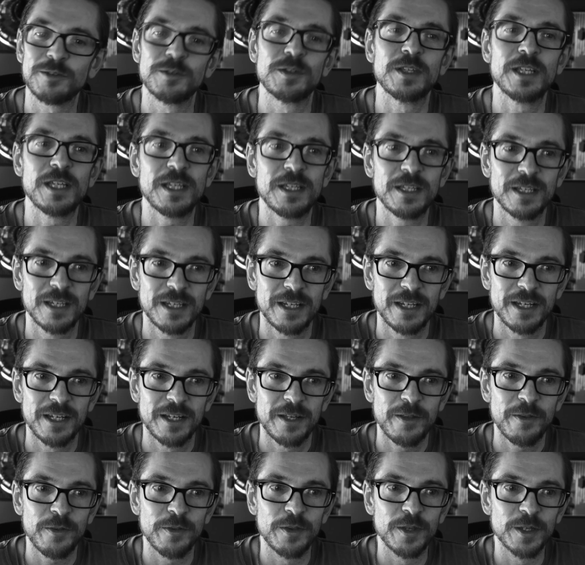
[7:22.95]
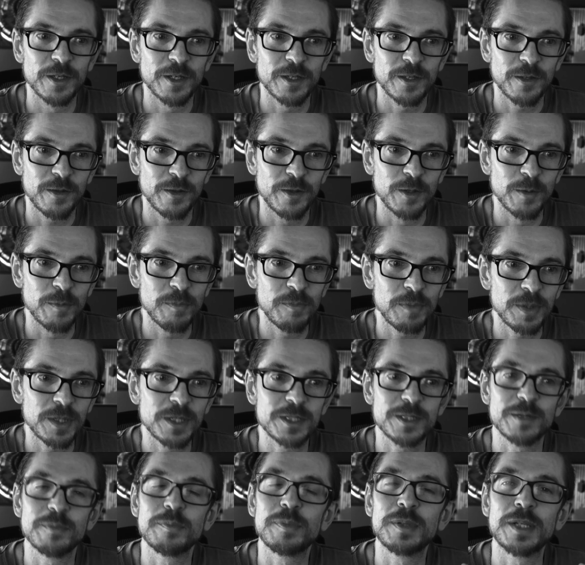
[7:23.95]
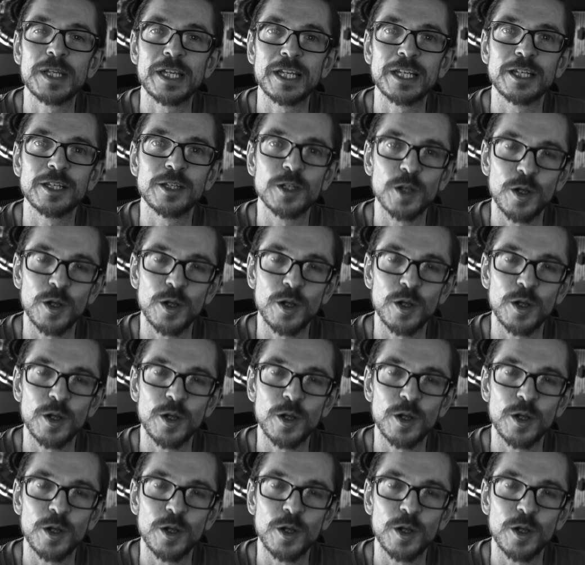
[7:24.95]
the person playing